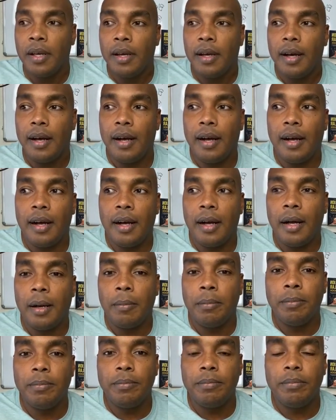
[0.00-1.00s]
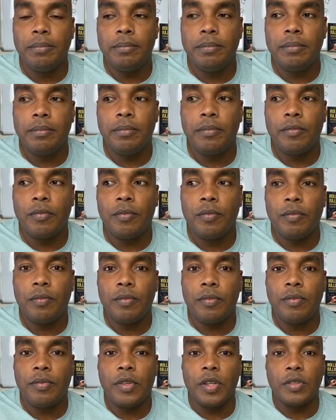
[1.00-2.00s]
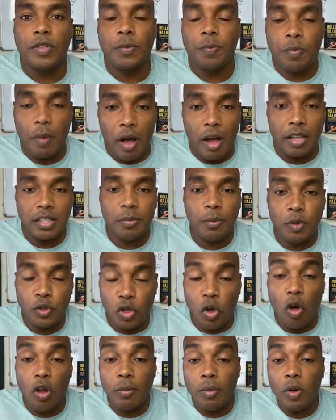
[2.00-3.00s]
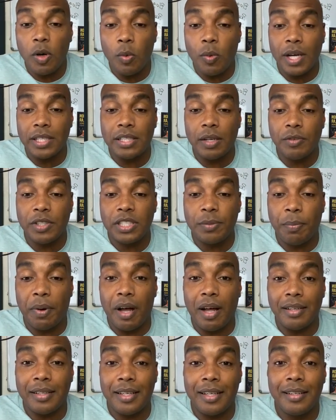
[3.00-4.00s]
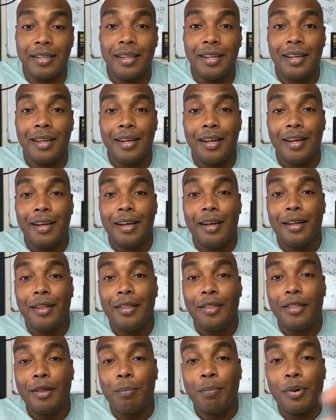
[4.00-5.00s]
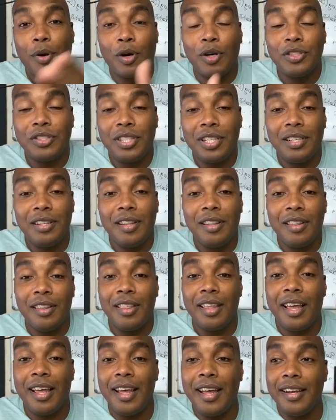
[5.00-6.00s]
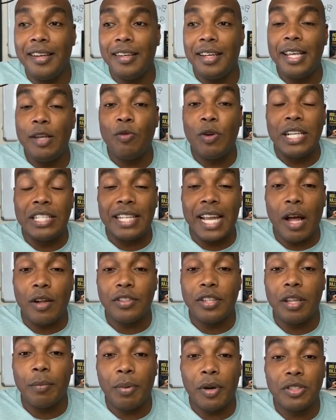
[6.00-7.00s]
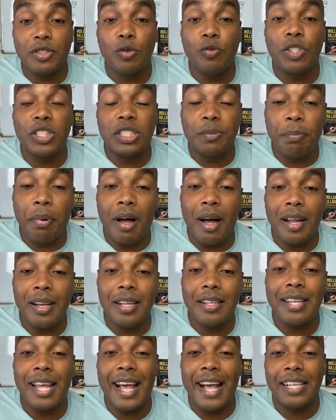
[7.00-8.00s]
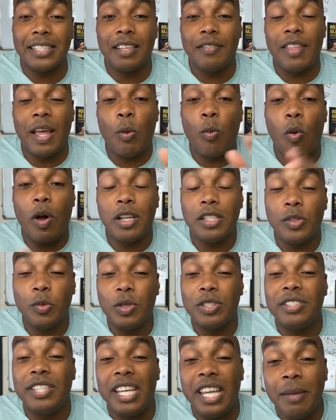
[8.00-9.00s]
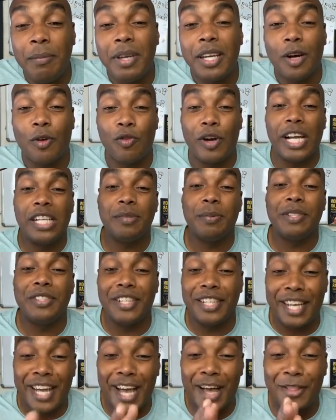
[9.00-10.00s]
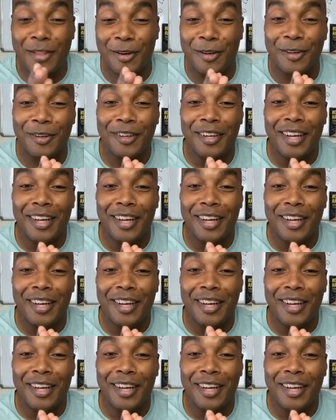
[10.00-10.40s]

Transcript: um, the who told him who it was that responded. The person then he reached out to the person who responded to ask if they want to do a teaming arrangement together.